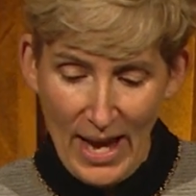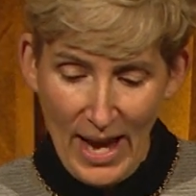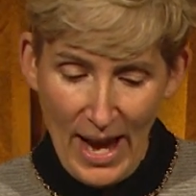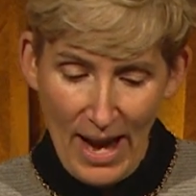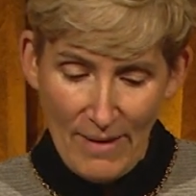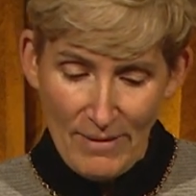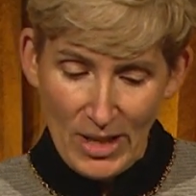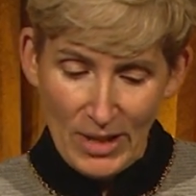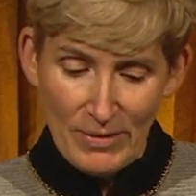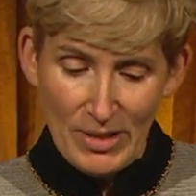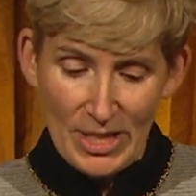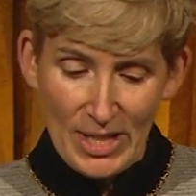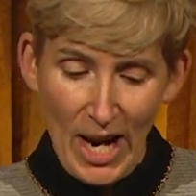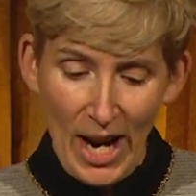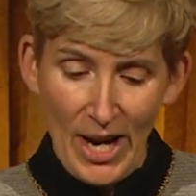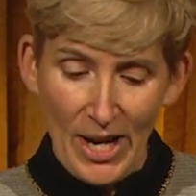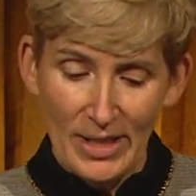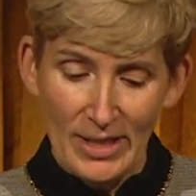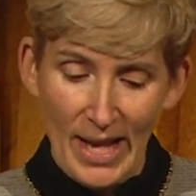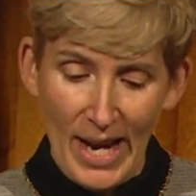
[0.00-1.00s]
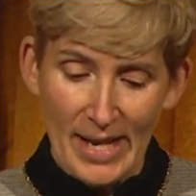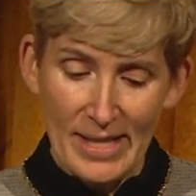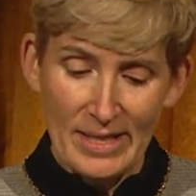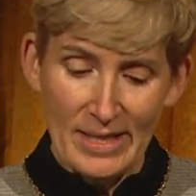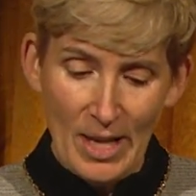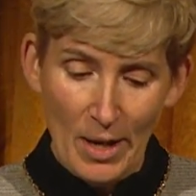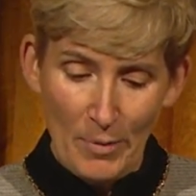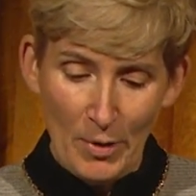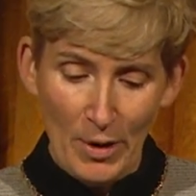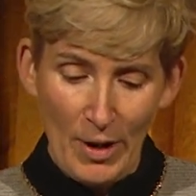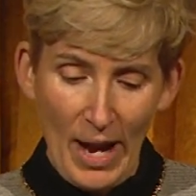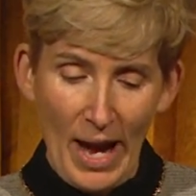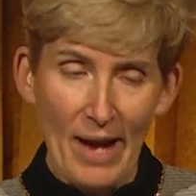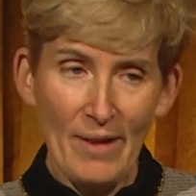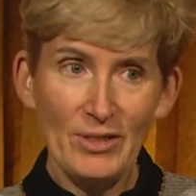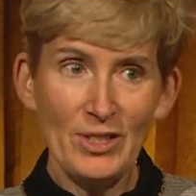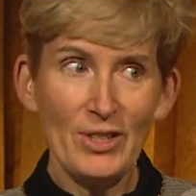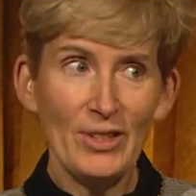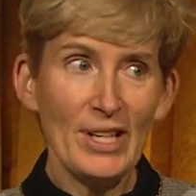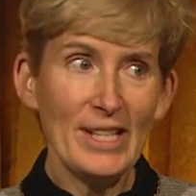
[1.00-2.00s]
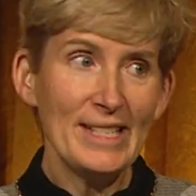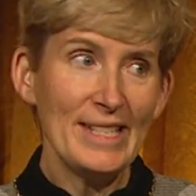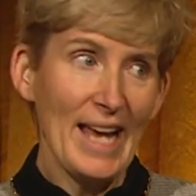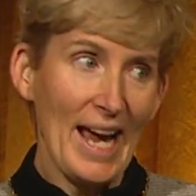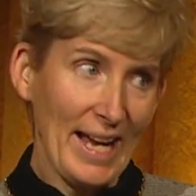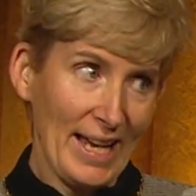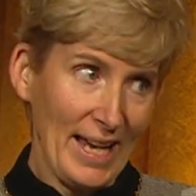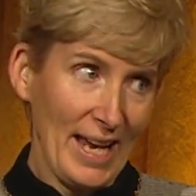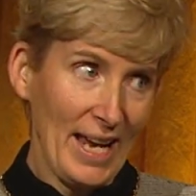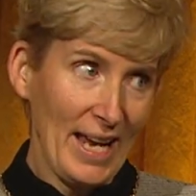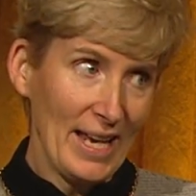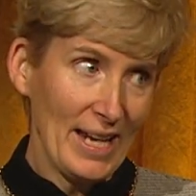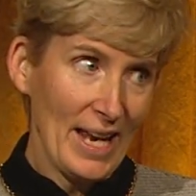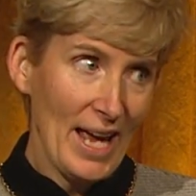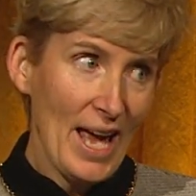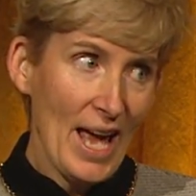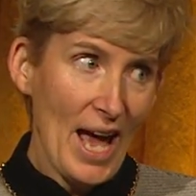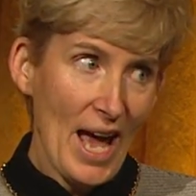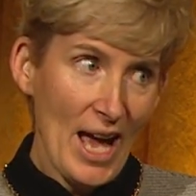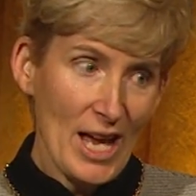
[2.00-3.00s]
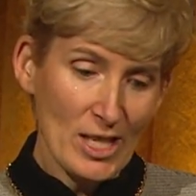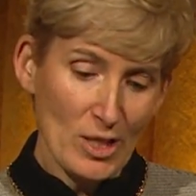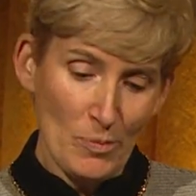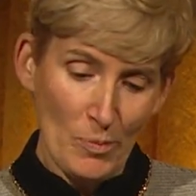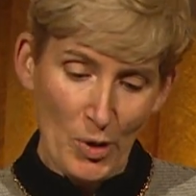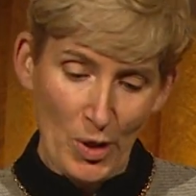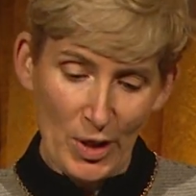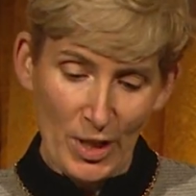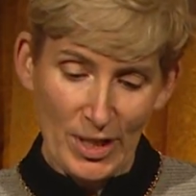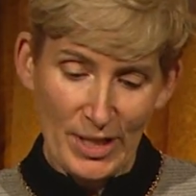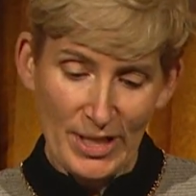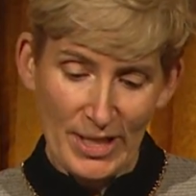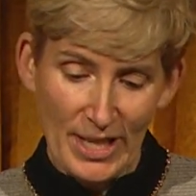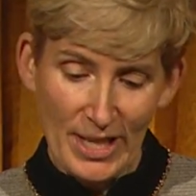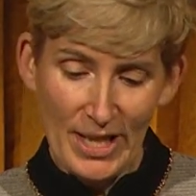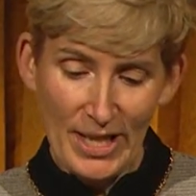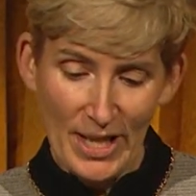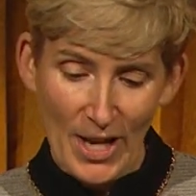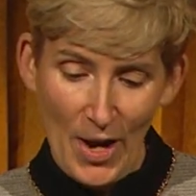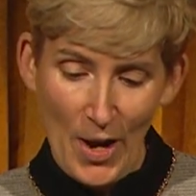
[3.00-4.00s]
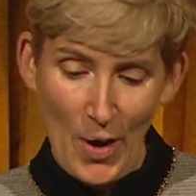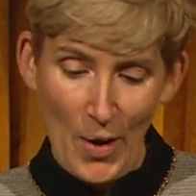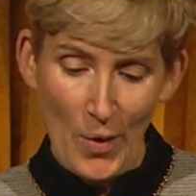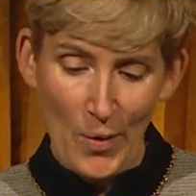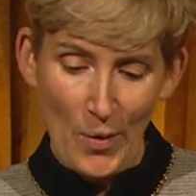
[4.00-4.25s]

having retired last summer after a decade as Merck's CEO.